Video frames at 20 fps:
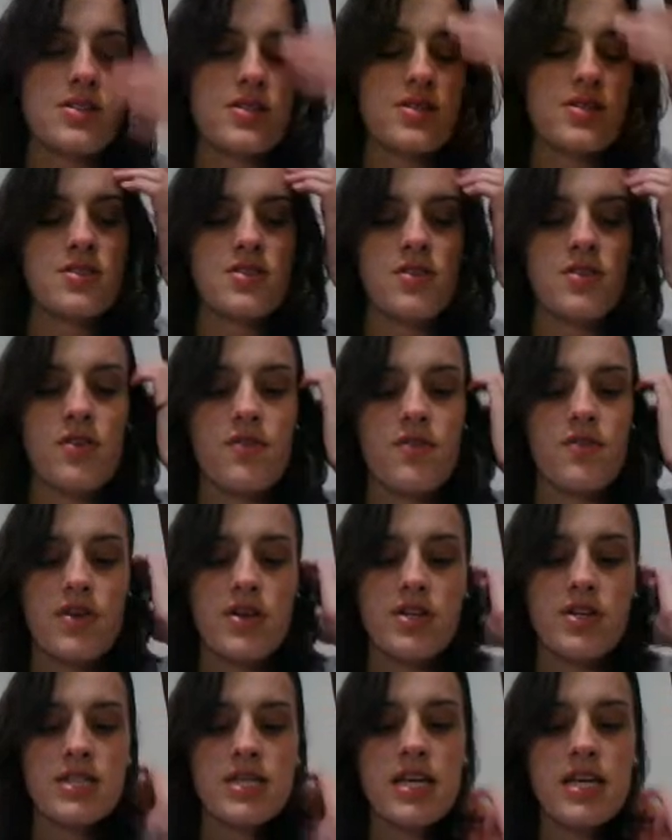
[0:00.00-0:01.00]
So
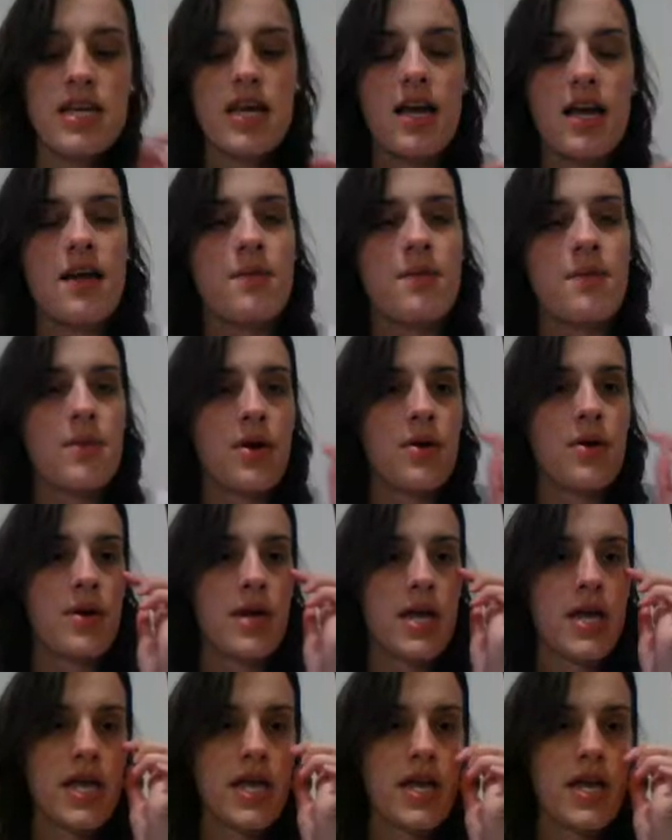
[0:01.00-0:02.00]
first thing I am
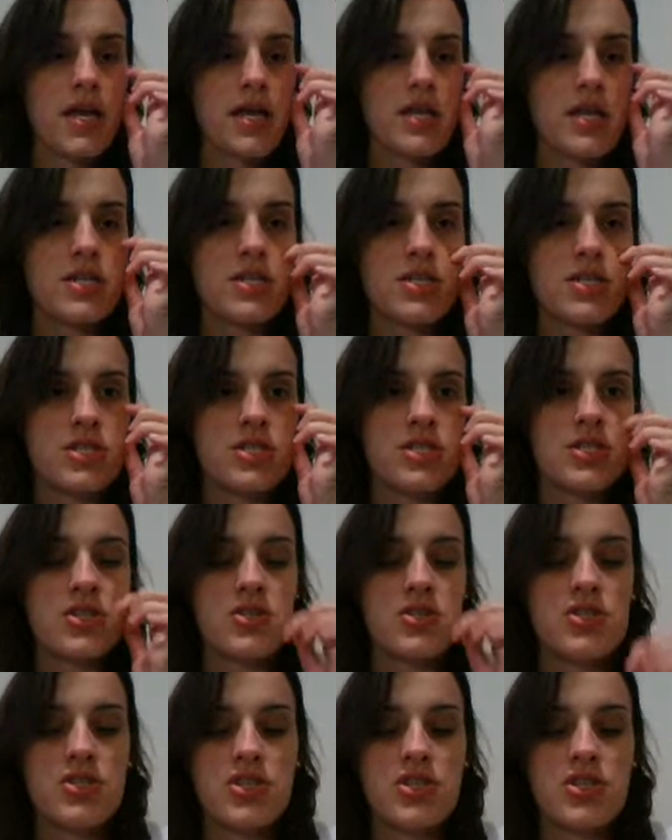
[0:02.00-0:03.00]
going
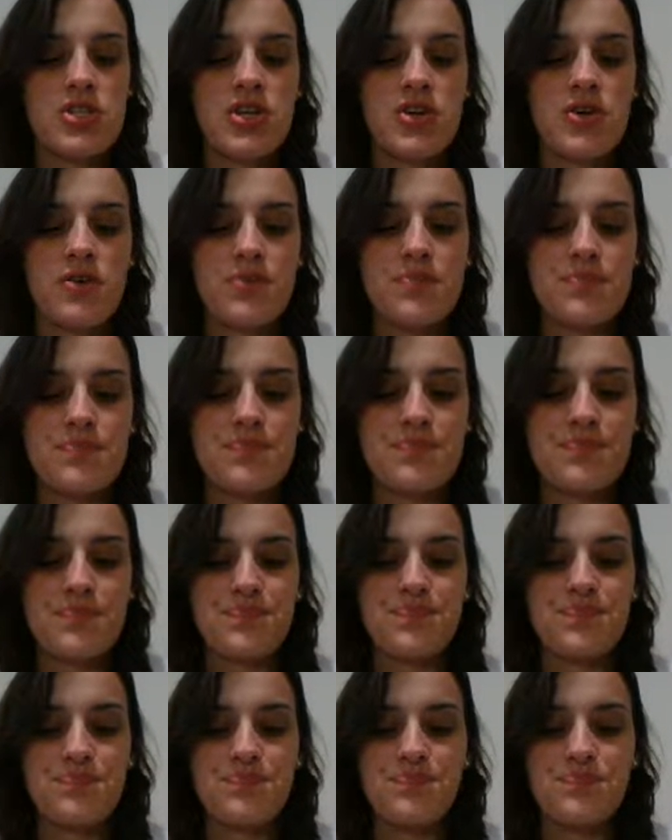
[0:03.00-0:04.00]
to do
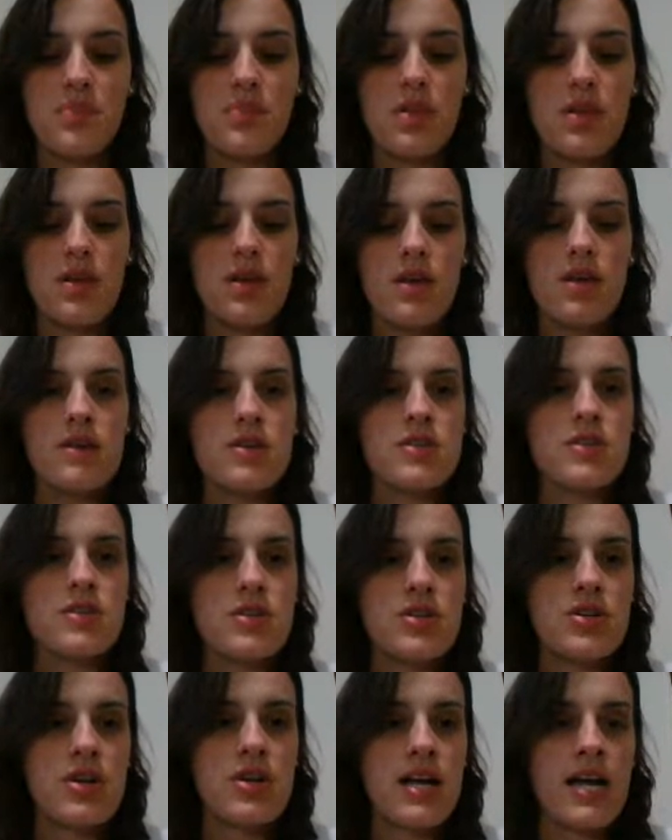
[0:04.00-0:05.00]
is
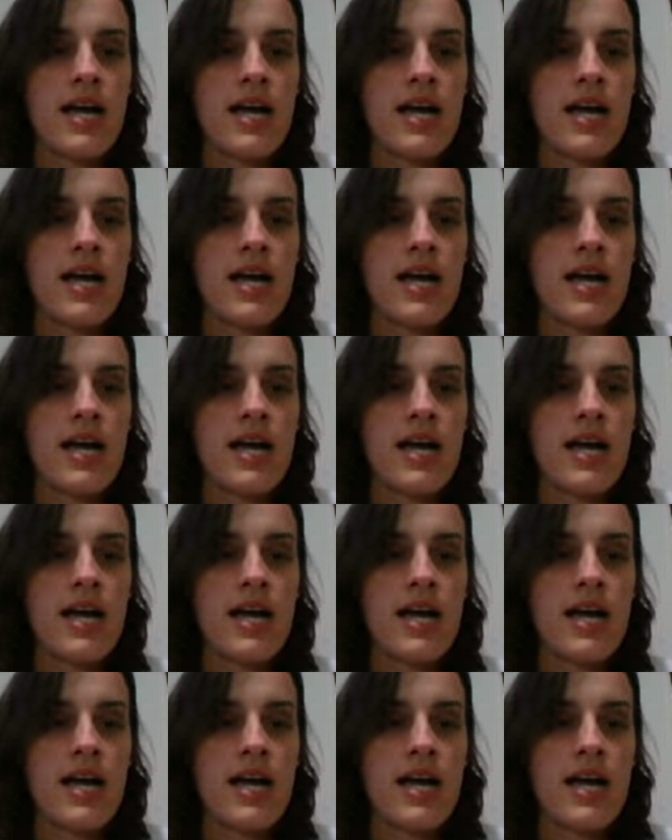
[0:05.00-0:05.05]
look on